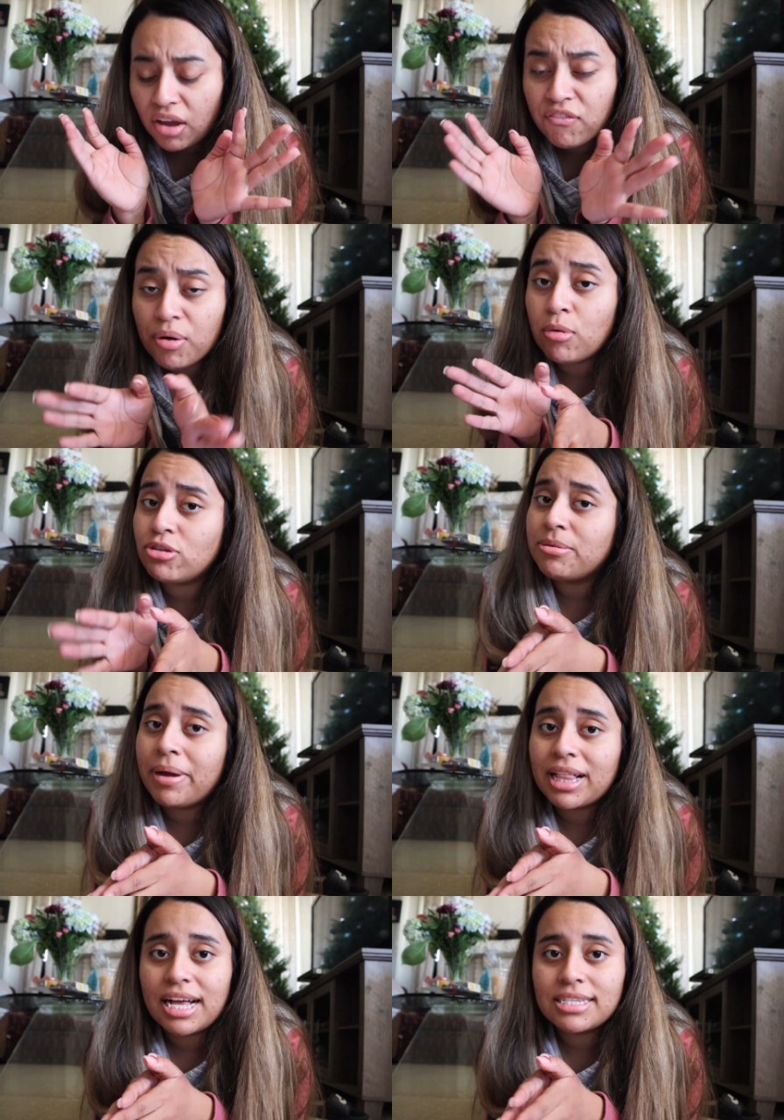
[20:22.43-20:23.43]
for most of
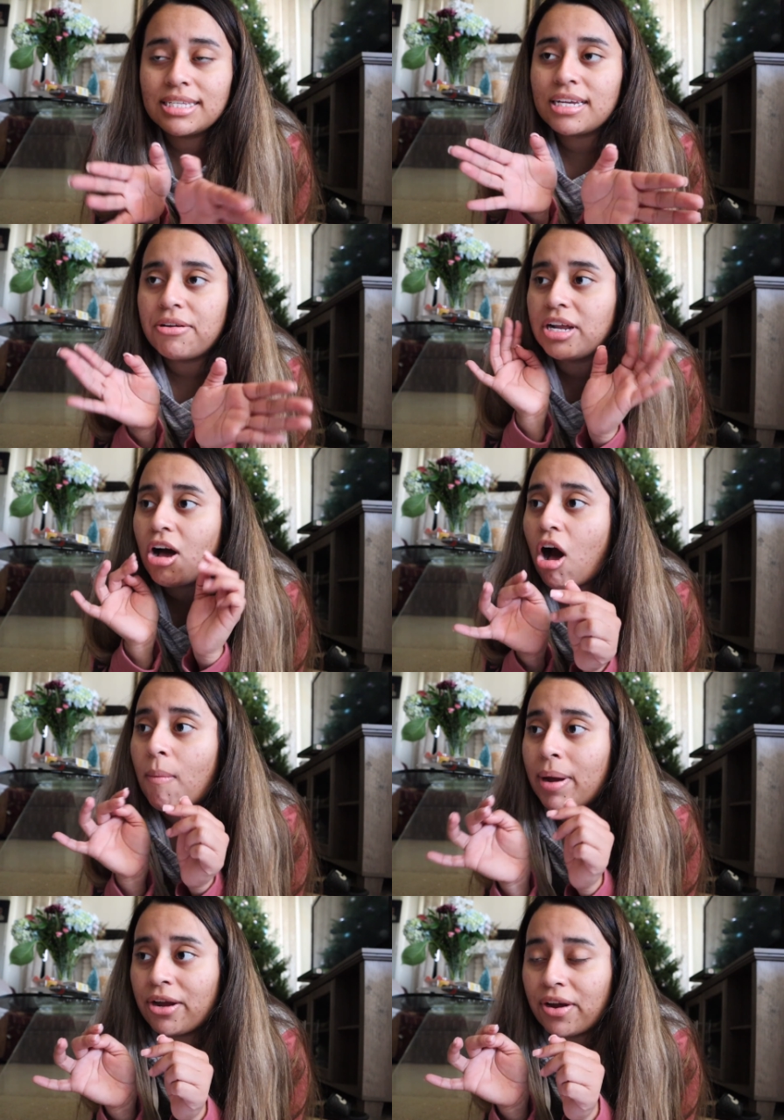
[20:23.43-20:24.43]
my classes i already got
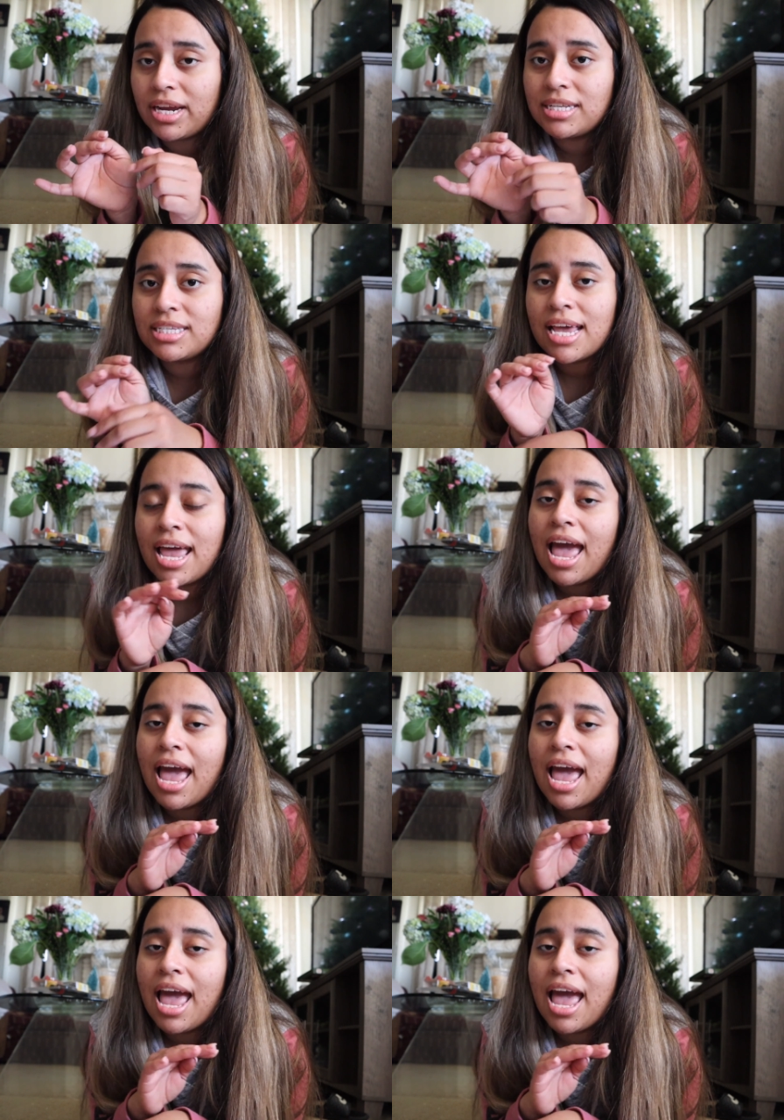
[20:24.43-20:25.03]
all my grades